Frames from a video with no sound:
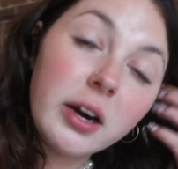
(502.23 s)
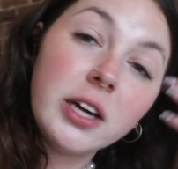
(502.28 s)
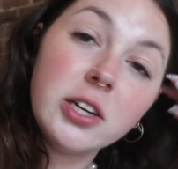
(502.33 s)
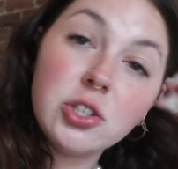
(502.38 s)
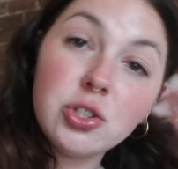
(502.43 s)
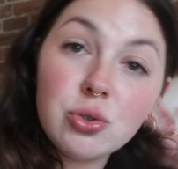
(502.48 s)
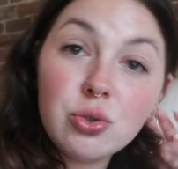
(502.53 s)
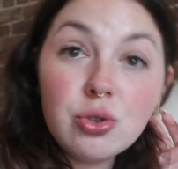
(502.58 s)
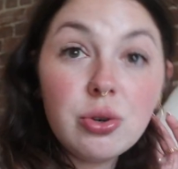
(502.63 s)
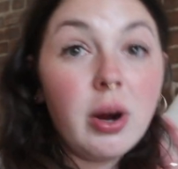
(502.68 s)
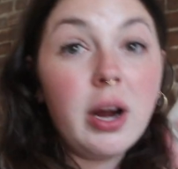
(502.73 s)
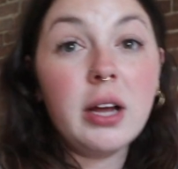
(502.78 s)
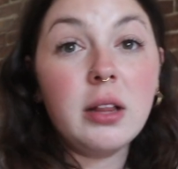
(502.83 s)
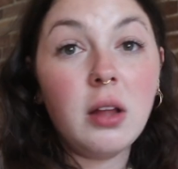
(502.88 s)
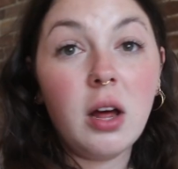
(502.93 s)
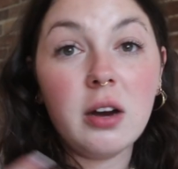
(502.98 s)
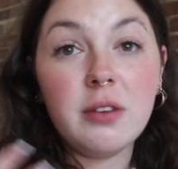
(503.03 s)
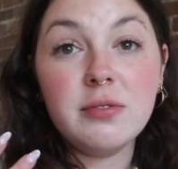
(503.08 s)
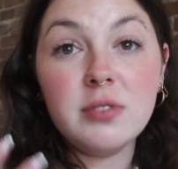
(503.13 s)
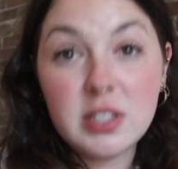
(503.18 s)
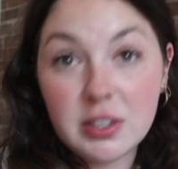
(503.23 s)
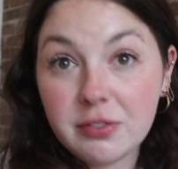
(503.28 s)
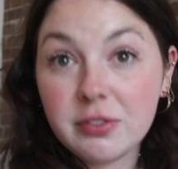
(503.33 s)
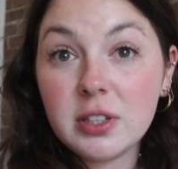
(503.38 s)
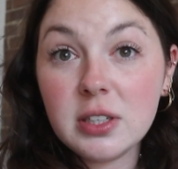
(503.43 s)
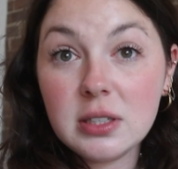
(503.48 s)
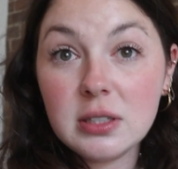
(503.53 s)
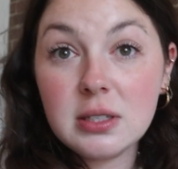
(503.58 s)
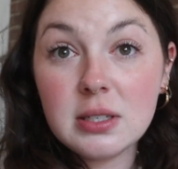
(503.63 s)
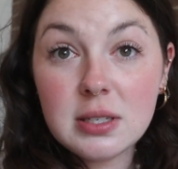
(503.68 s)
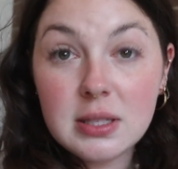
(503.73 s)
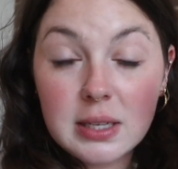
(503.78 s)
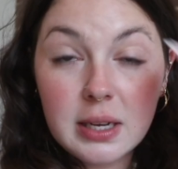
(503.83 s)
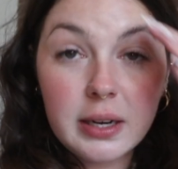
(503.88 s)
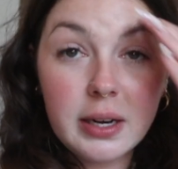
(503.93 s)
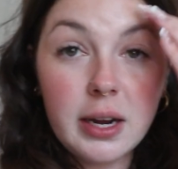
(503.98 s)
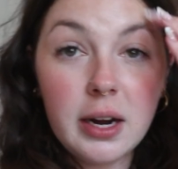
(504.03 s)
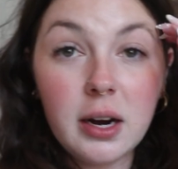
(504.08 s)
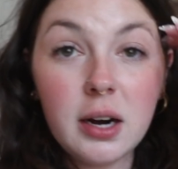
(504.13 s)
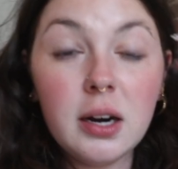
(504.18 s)
I do try a lot of different
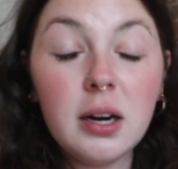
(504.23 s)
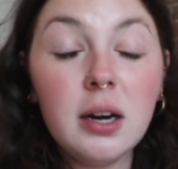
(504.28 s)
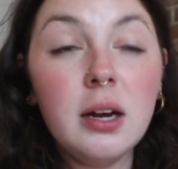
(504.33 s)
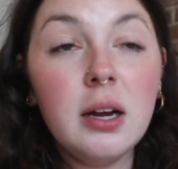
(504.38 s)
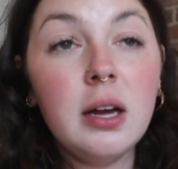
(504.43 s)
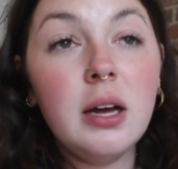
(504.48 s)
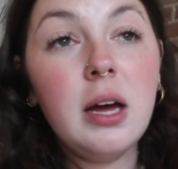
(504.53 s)
skincare,